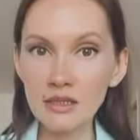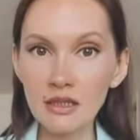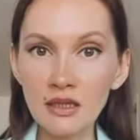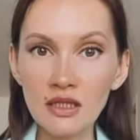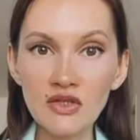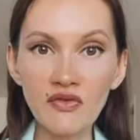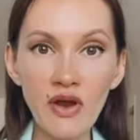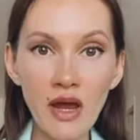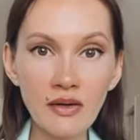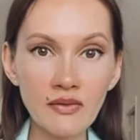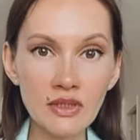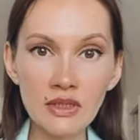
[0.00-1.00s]
that this
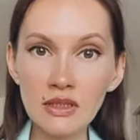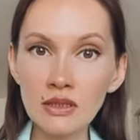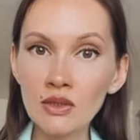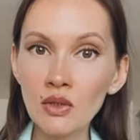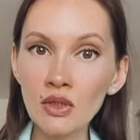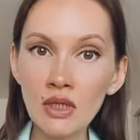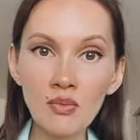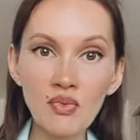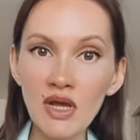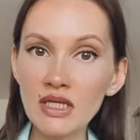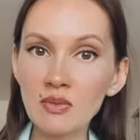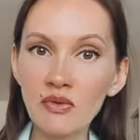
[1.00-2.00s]
fragrance did not
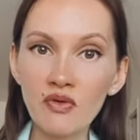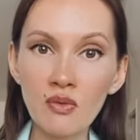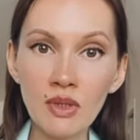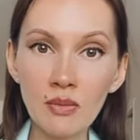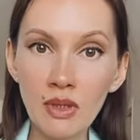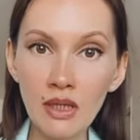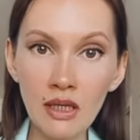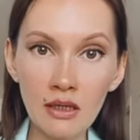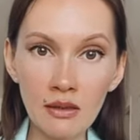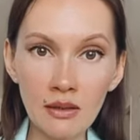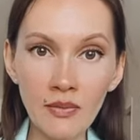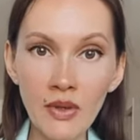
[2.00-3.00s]
impress me from the
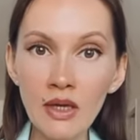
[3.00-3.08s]
beginning.